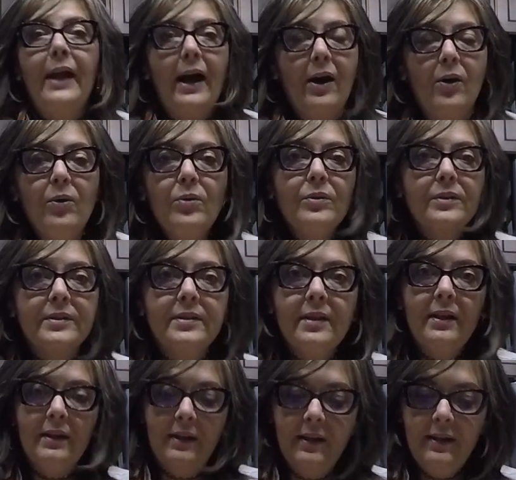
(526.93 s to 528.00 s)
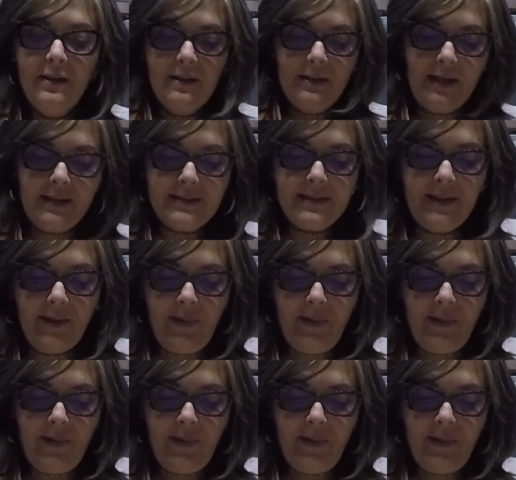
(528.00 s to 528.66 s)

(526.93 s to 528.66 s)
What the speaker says: out nice and